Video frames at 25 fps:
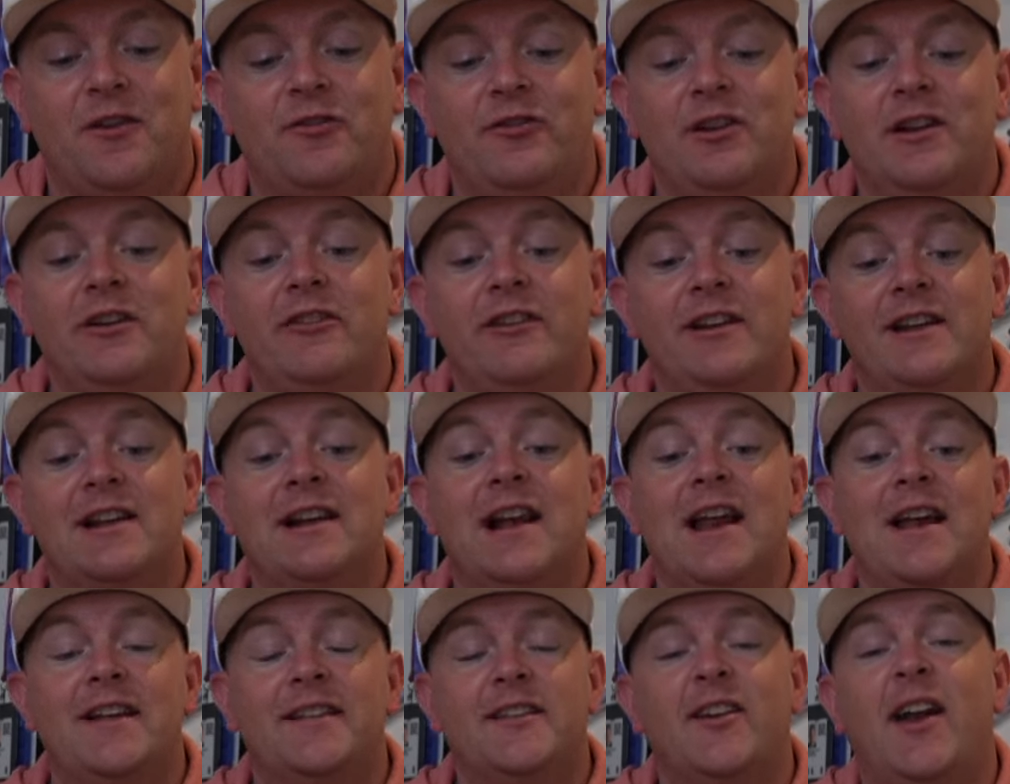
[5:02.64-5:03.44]
really, really
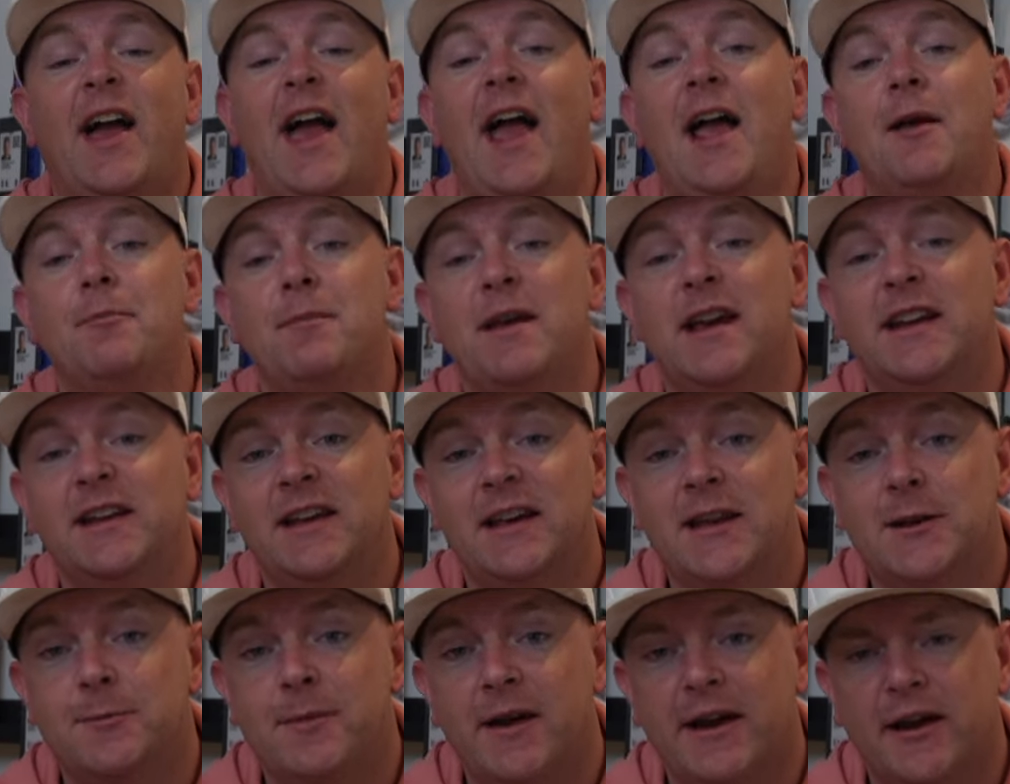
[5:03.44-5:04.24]
class. They're handmade
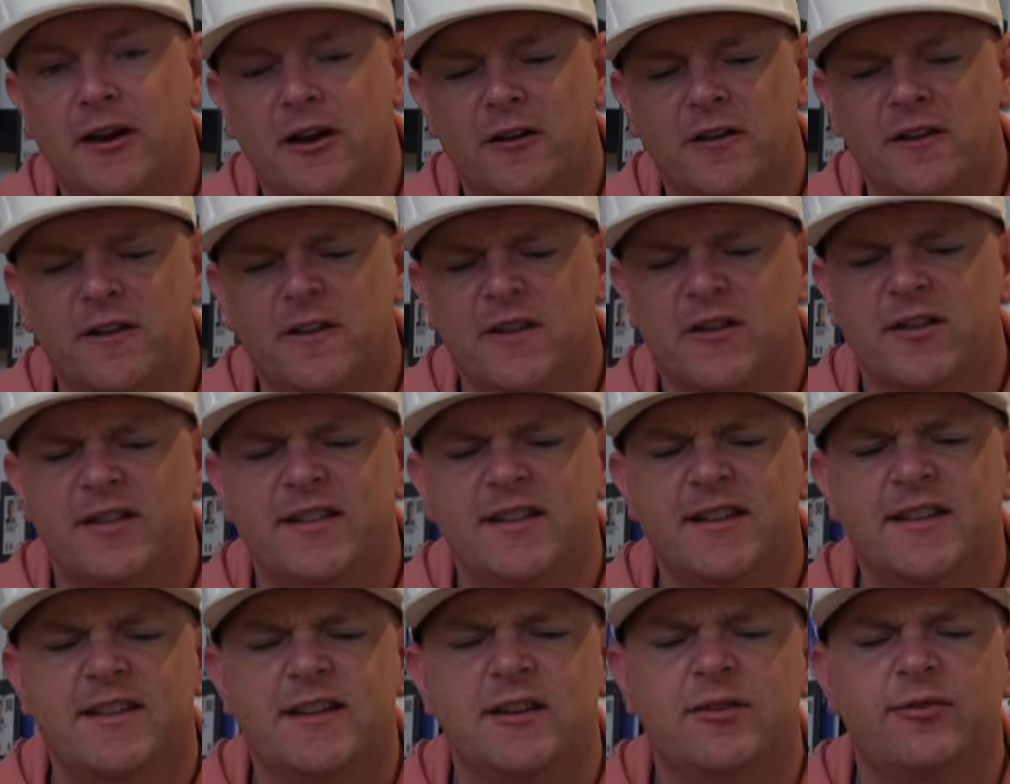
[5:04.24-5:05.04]
in America. I think they're
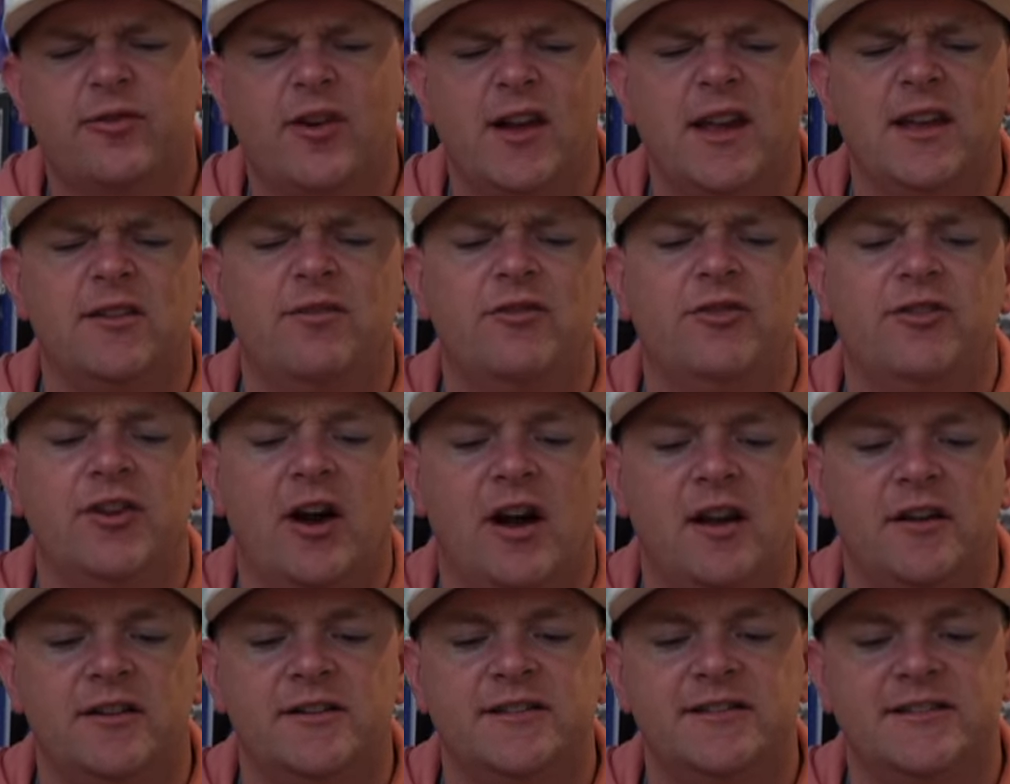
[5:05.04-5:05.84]

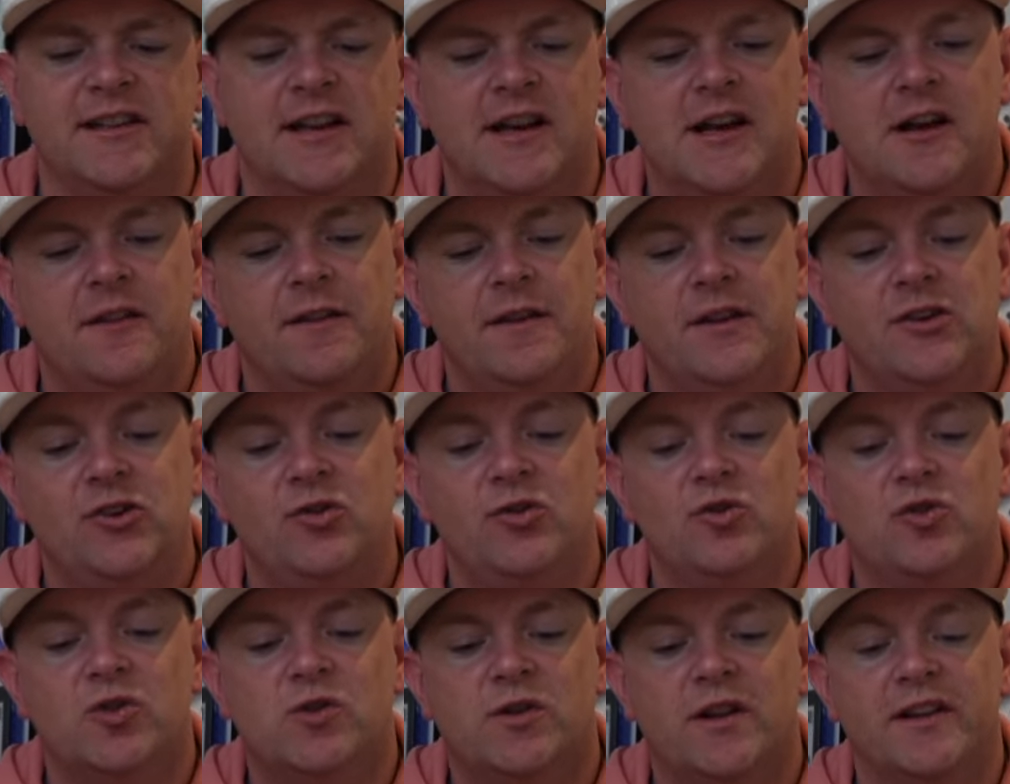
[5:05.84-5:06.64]
$65. They
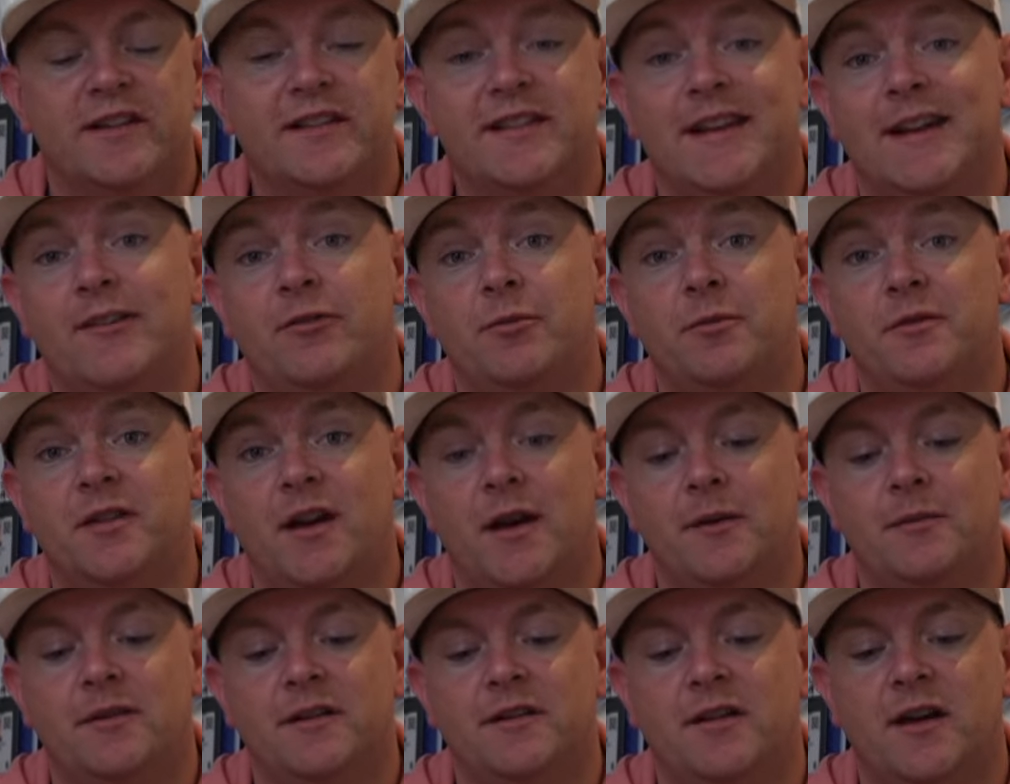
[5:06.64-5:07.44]
do go on sale from
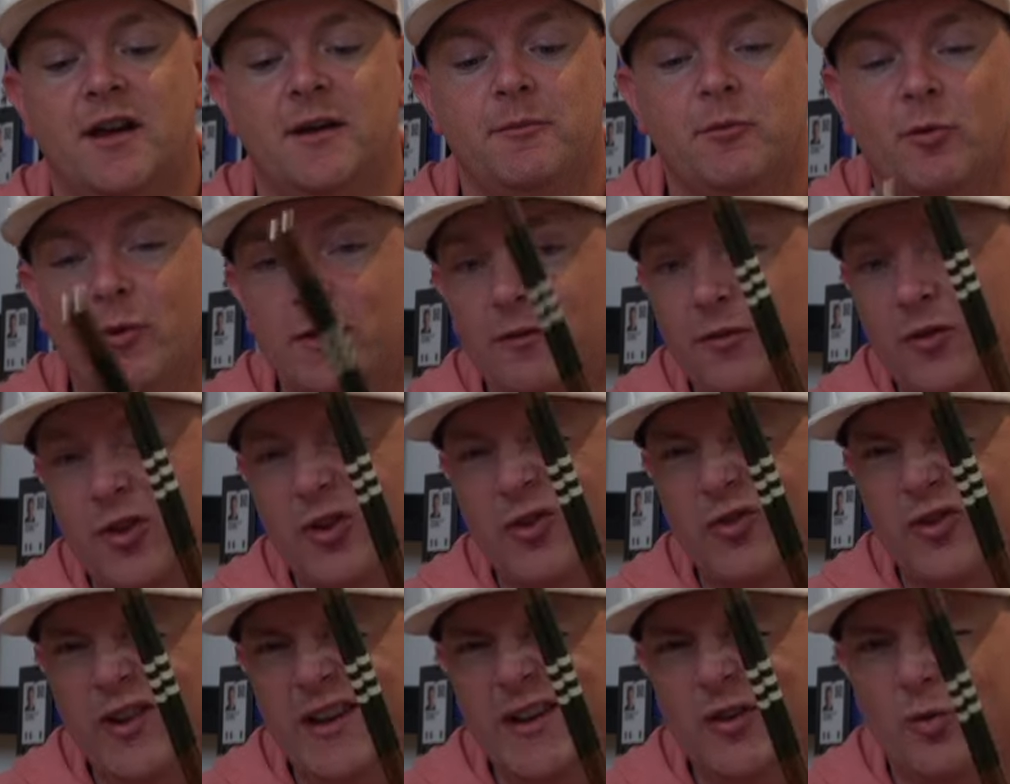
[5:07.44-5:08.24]
time to time. It went for
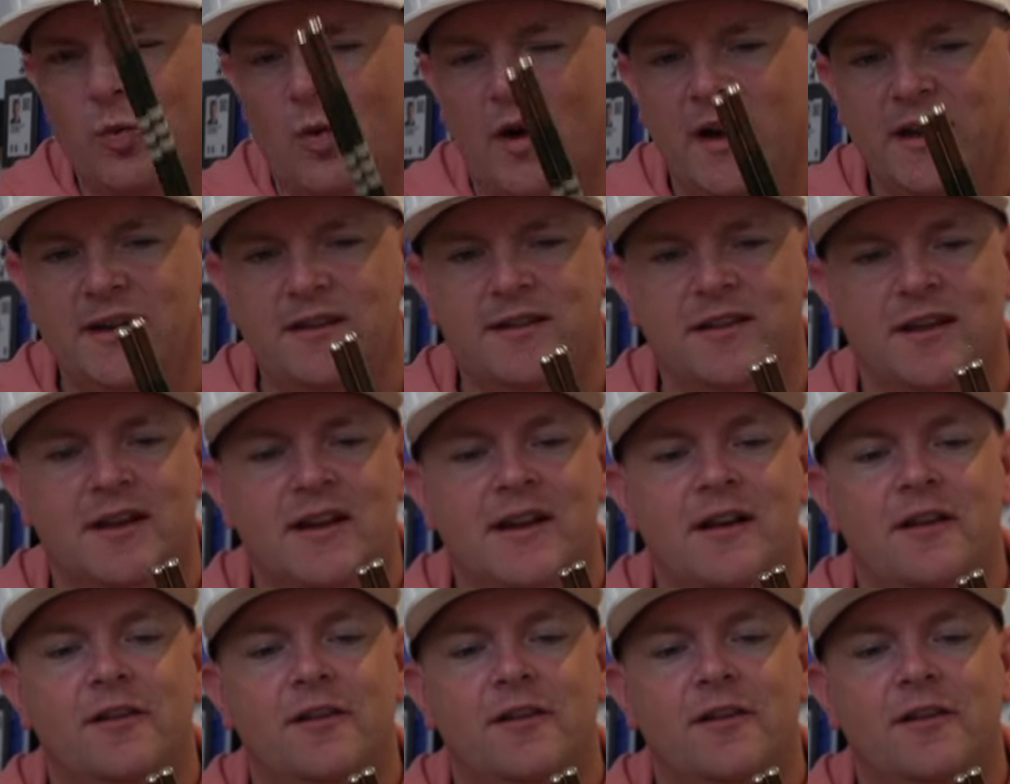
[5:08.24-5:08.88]
the green and white.